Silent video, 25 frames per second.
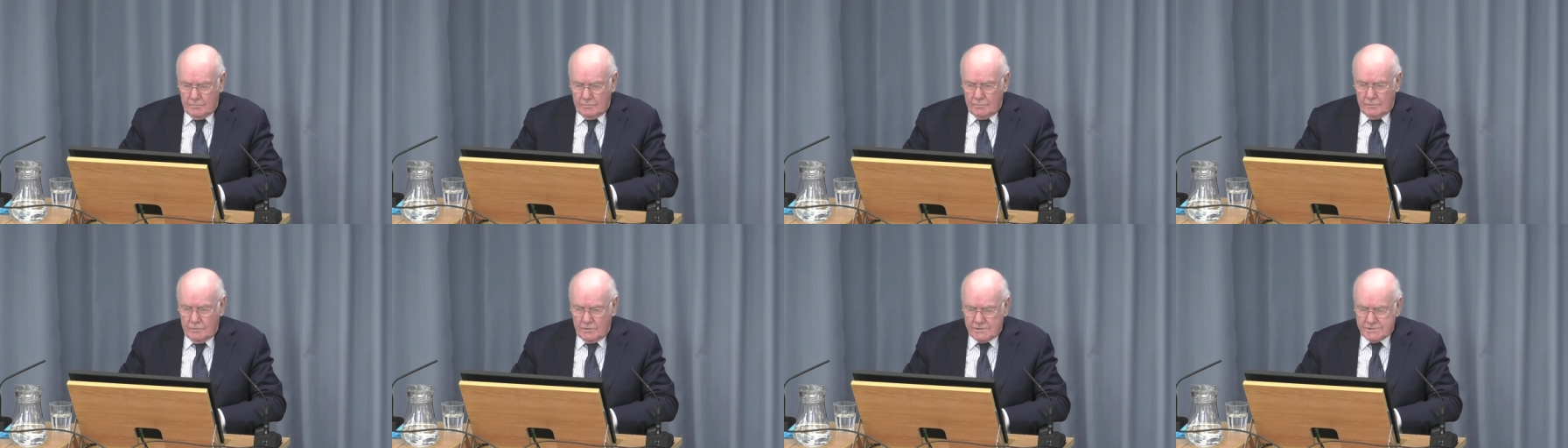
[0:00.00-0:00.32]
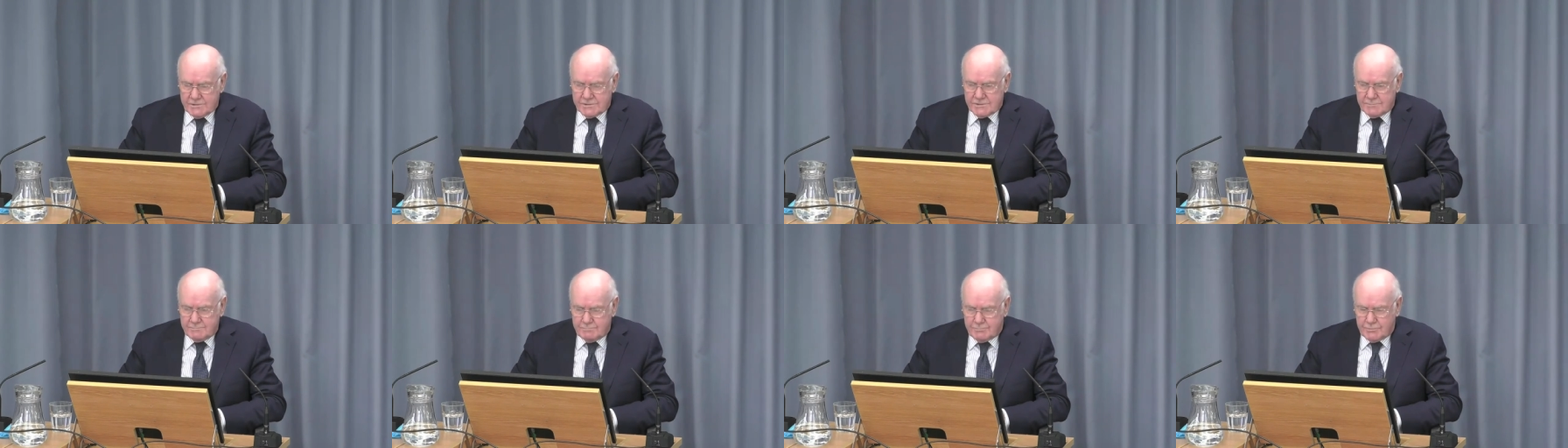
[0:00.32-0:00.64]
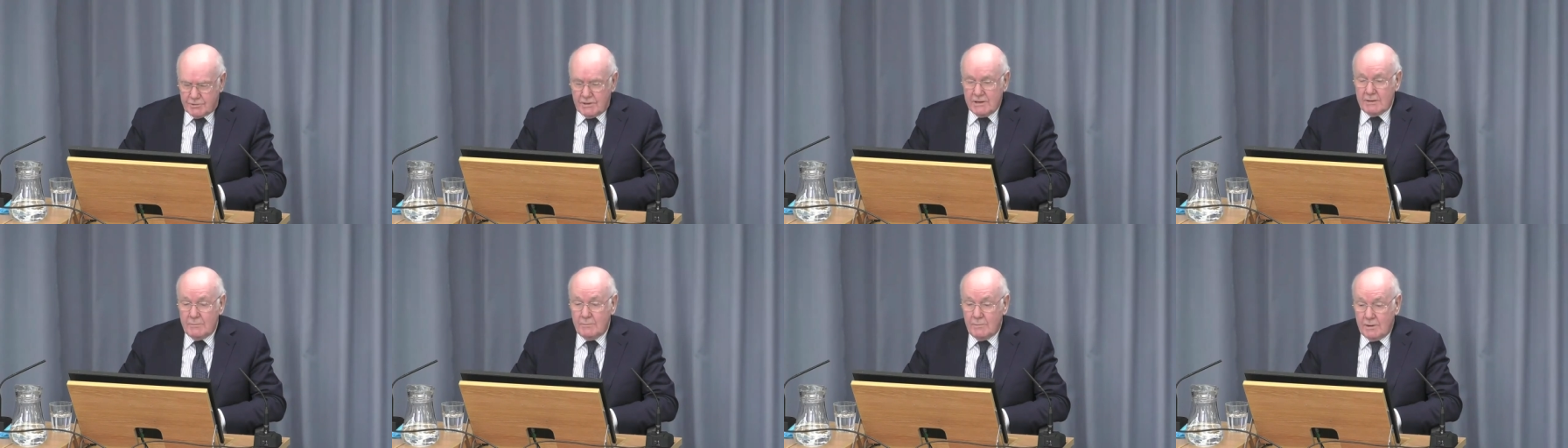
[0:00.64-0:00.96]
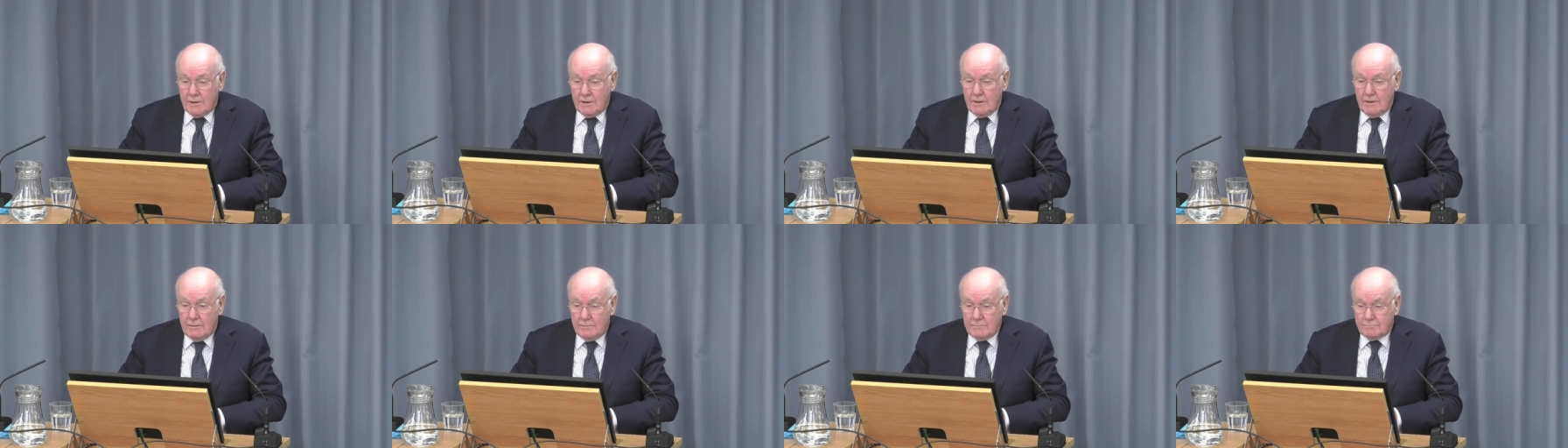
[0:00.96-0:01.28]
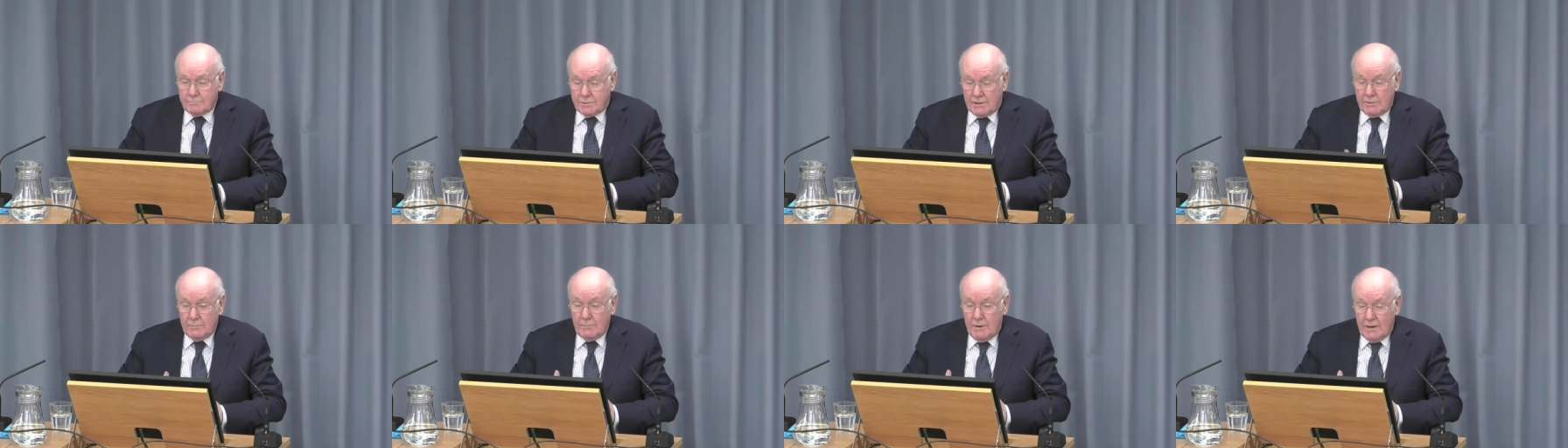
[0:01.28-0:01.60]
was prima,
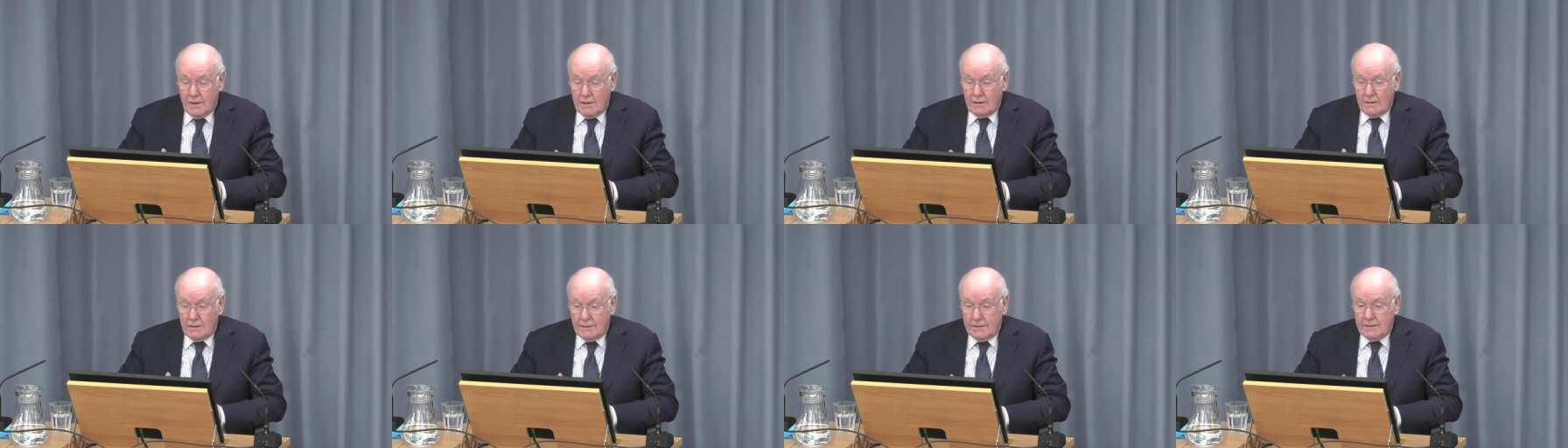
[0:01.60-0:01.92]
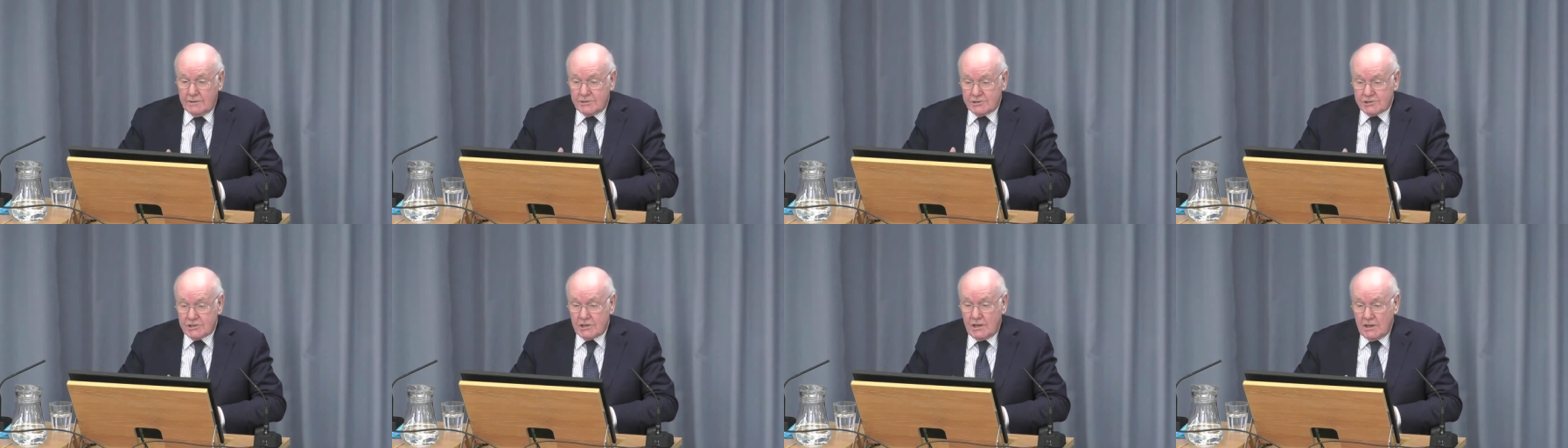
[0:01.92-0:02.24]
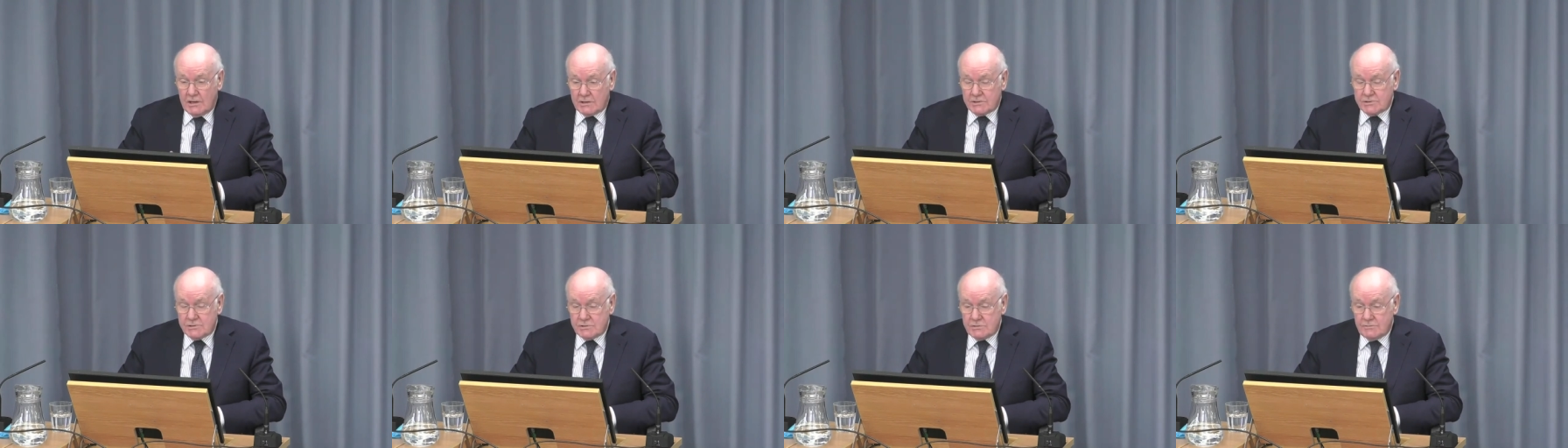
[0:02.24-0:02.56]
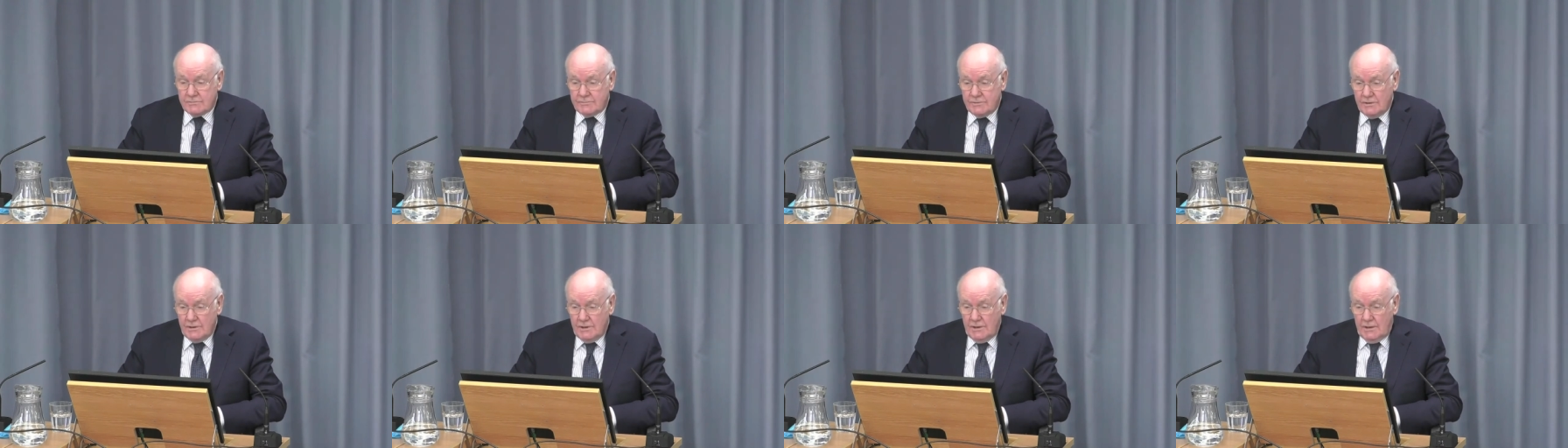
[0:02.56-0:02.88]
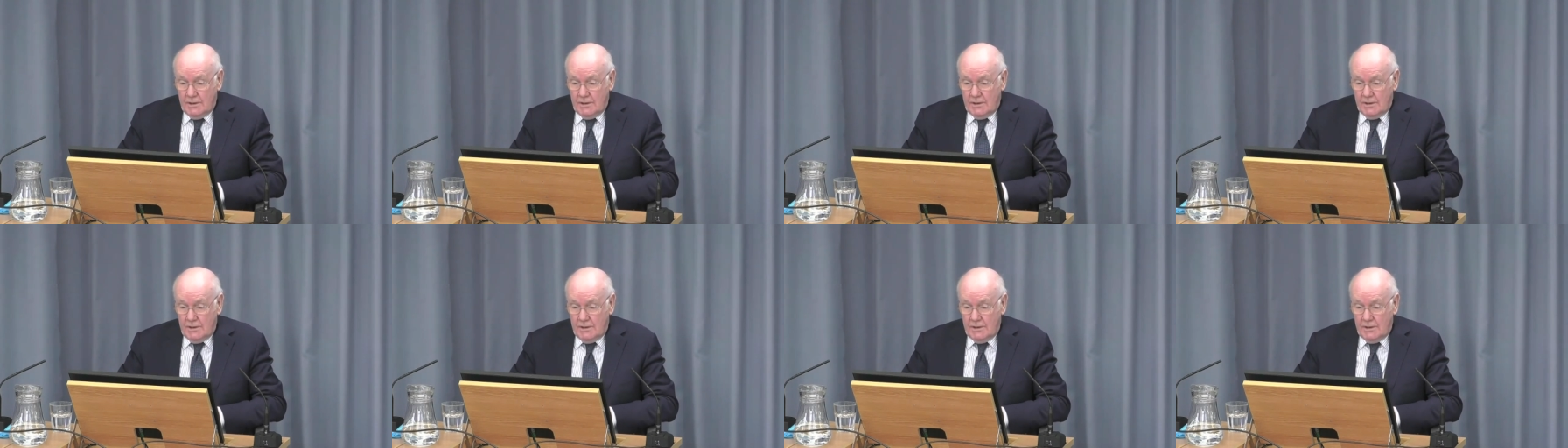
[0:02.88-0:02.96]
primarily in charge of